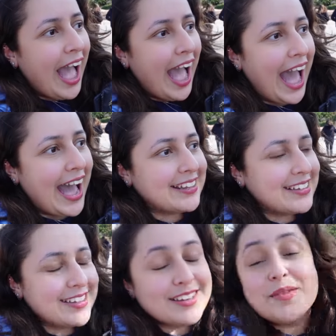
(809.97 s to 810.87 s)

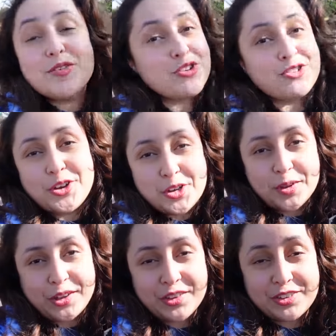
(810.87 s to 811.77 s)
and let me just show you
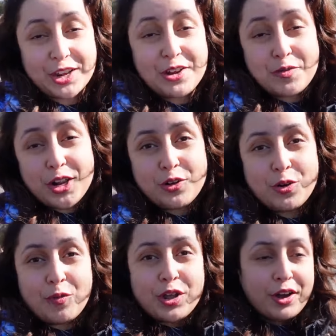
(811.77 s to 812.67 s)
because they look really
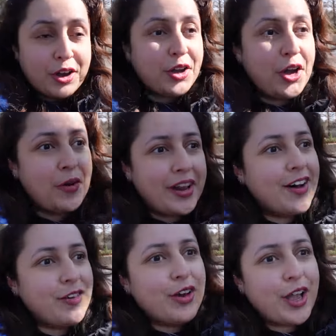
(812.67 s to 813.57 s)
cool and we are going to go and
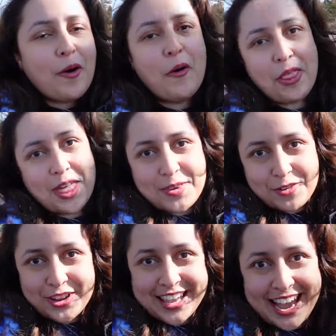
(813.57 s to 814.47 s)
have a look at all of them
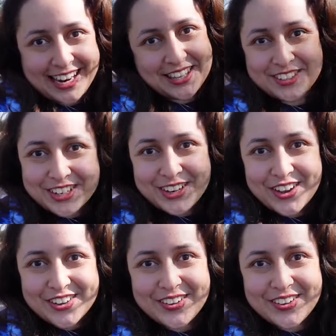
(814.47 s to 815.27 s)
if we can in this video.